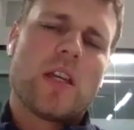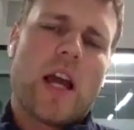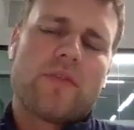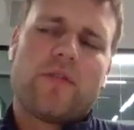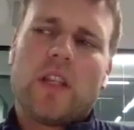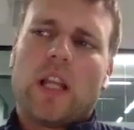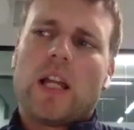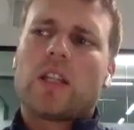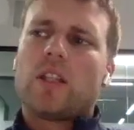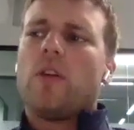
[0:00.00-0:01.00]
Yeah, I feel
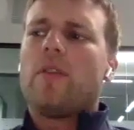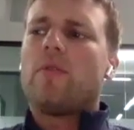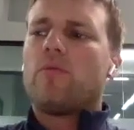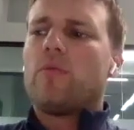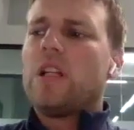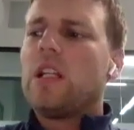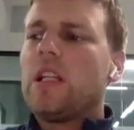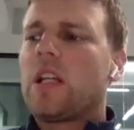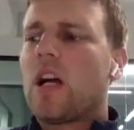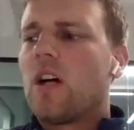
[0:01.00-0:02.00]
like you have a
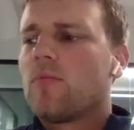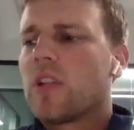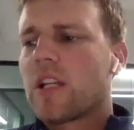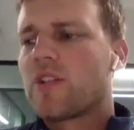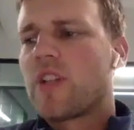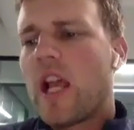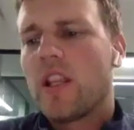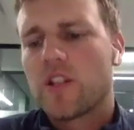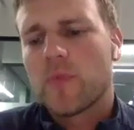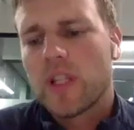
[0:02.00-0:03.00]
really complex
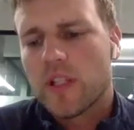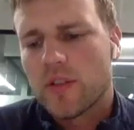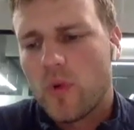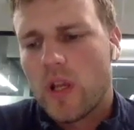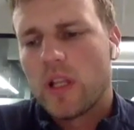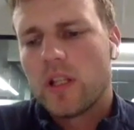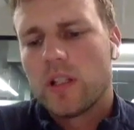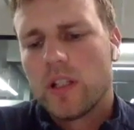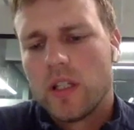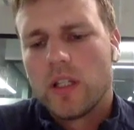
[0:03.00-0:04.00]
challenge, because when